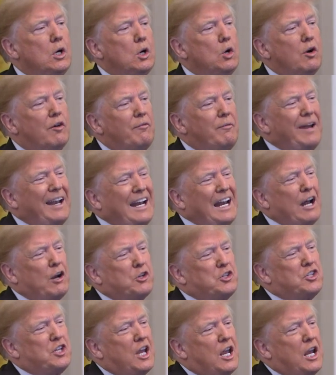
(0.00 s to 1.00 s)
who have made
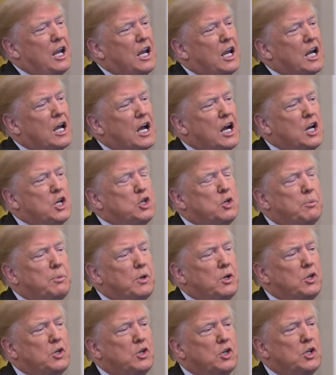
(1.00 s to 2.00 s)
outstanding
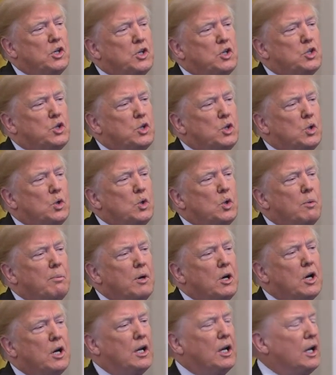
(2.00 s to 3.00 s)
contributions to
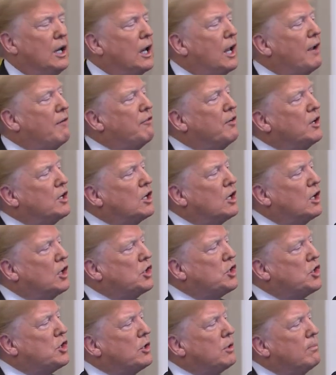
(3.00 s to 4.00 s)
American life and
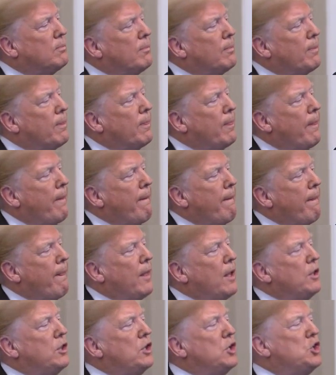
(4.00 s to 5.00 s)
culture.
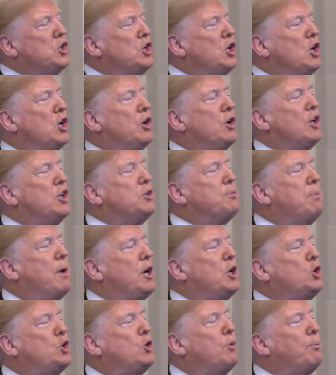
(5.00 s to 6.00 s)
This year, it is
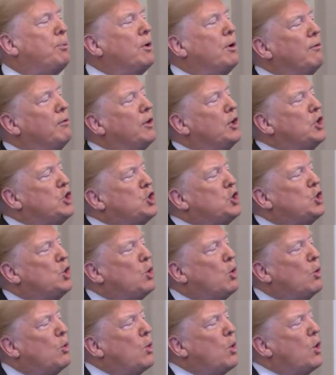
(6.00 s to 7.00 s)
my true privilege
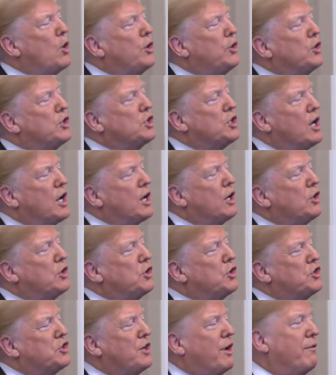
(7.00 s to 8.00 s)
to award this honor
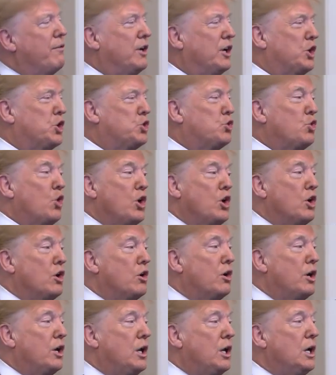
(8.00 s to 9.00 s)
to seven
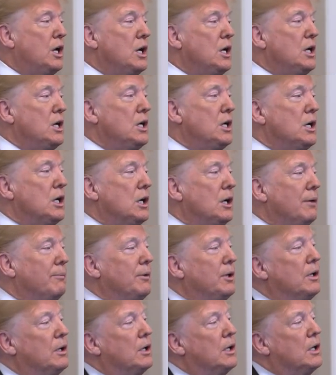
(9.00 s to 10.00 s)
extraordinary
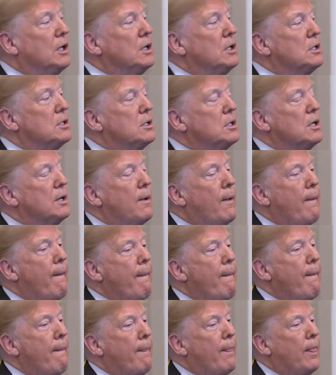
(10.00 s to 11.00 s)
Americans.
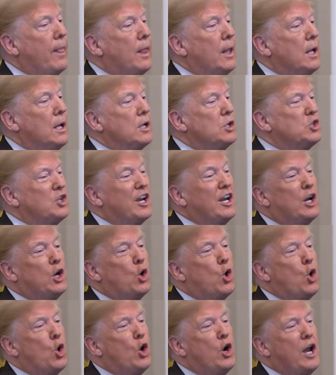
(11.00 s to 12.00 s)
Senator
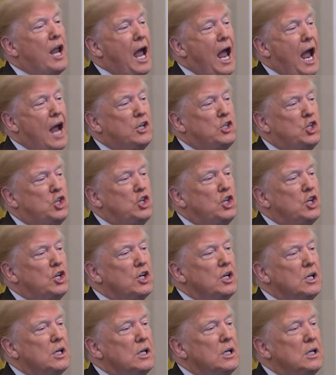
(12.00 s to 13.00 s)
Orrin
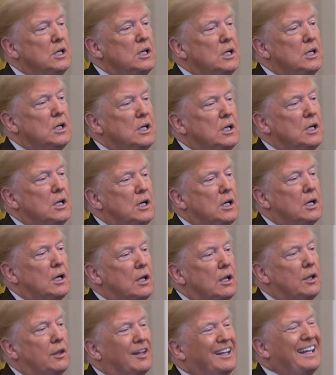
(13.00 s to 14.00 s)
Hatch,
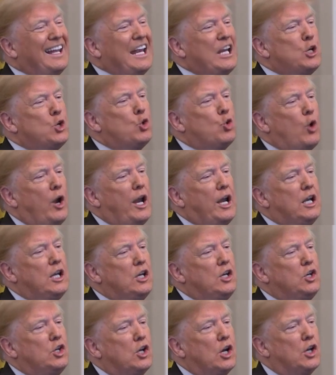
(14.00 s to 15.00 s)
the late
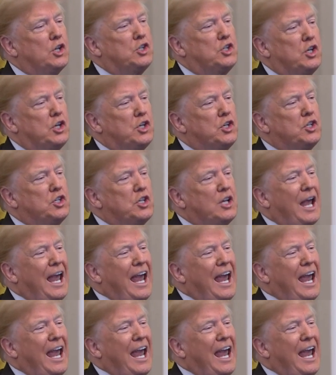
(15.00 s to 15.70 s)
great Justice